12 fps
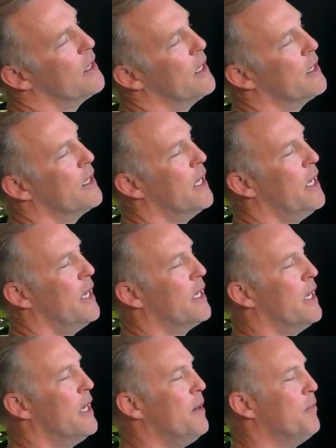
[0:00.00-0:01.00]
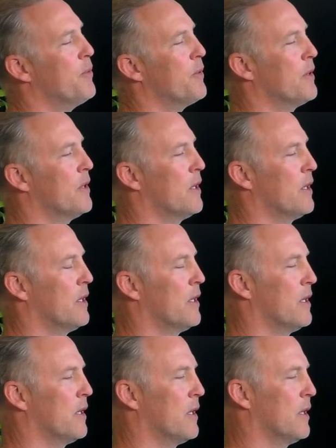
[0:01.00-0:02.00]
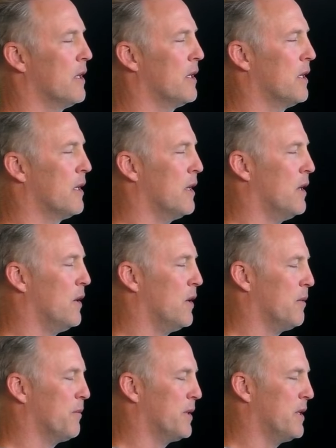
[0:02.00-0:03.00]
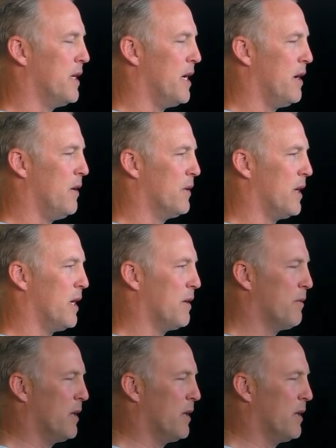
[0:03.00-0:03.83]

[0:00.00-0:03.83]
And head up, arms down and